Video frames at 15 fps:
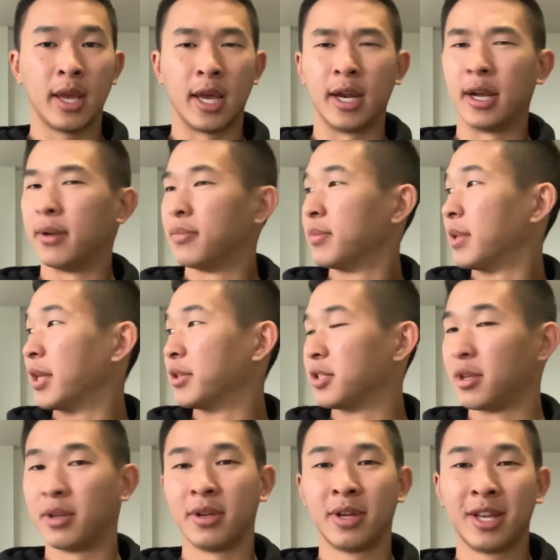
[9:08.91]
And there's
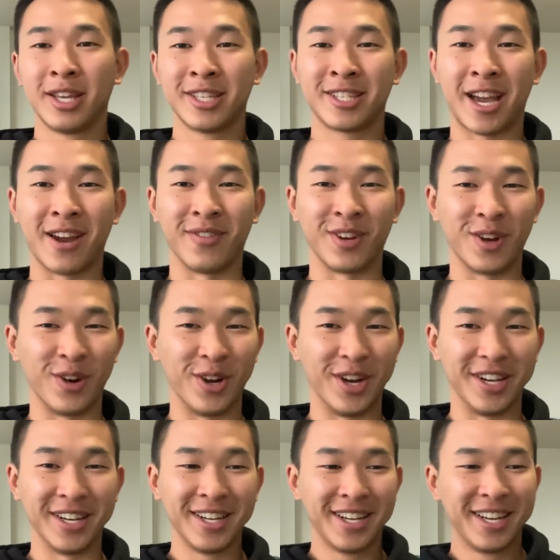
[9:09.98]
a siren going
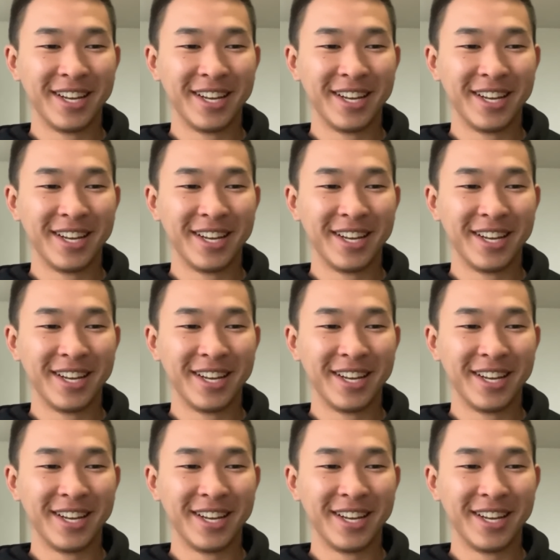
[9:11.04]
on.